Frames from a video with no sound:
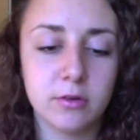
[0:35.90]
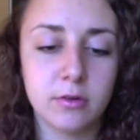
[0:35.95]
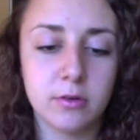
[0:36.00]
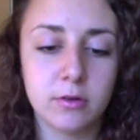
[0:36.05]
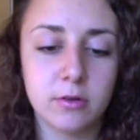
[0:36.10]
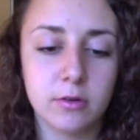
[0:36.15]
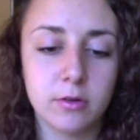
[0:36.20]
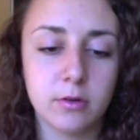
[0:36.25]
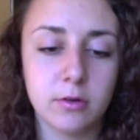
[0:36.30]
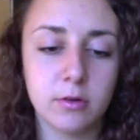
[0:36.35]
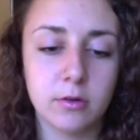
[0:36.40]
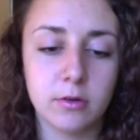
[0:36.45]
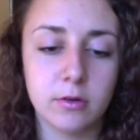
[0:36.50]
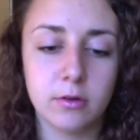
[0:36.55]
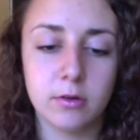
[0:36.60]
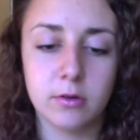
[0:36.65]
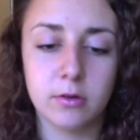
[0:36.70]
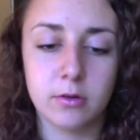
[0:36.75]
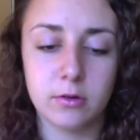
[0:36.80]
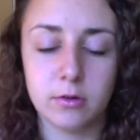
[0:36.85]

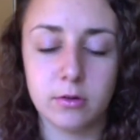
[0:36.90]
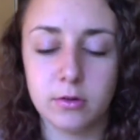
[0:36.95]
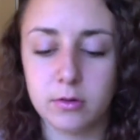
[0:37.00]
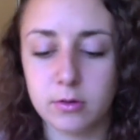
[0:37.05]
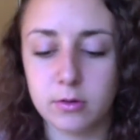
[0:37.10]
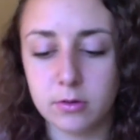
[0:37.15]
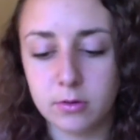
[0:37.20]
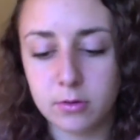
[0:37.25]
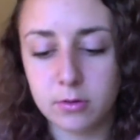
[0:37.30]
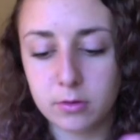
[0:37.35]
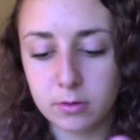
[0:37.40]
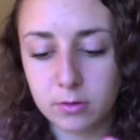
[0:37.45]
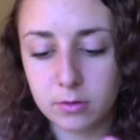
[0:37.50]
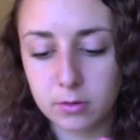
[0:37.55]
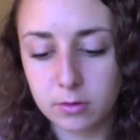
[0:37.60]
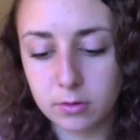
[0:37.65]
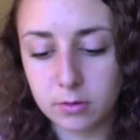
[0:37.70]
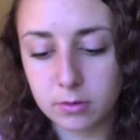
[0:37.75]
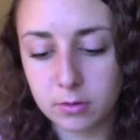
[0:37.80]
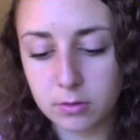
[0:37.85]

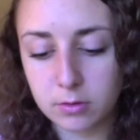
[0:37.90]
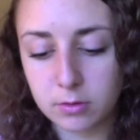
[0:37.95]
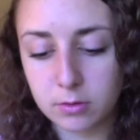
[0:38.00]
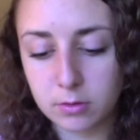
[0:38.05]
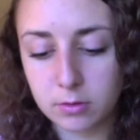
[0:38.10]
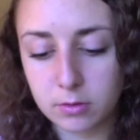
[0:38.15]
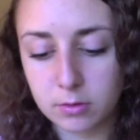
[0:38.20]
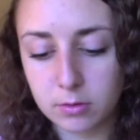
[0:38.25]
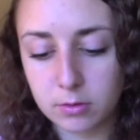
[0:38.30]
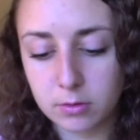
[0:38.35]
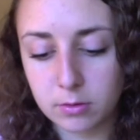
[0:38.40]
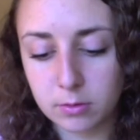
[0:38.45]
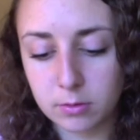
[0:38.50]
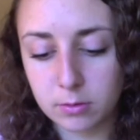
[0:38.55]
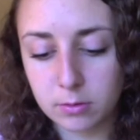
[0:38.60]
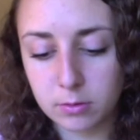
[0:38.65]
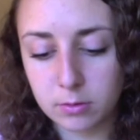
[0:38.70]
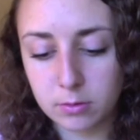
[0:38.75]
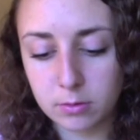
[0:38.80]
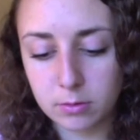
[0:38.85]

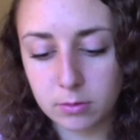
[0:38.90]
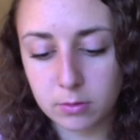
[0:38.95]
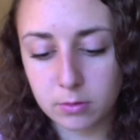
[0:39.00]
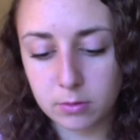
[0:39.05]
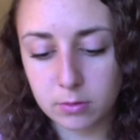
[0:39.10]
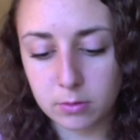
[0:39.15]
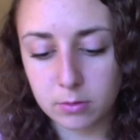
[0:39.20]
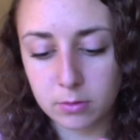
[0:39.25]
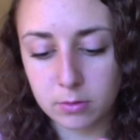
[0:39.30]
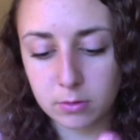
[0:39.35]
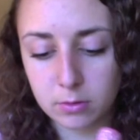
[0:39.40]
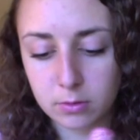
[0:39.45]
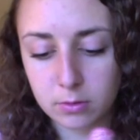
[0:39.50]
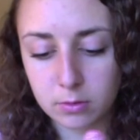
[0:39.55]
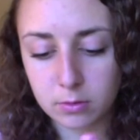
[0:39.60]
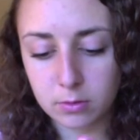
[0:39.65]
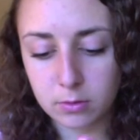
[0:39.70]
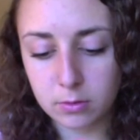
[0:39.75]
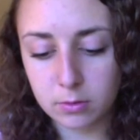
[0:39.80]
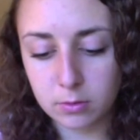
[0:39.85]
Nothing is said.